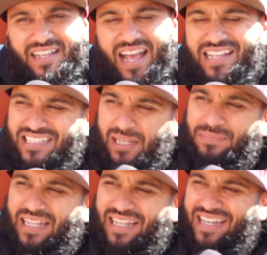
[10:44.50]
as
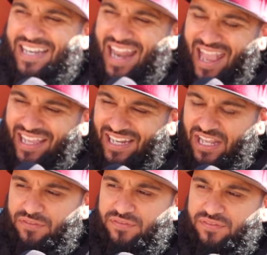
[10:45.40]
something
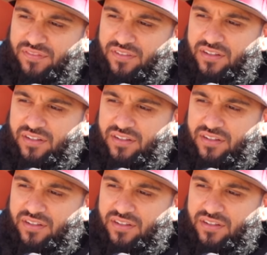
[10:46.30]
negative.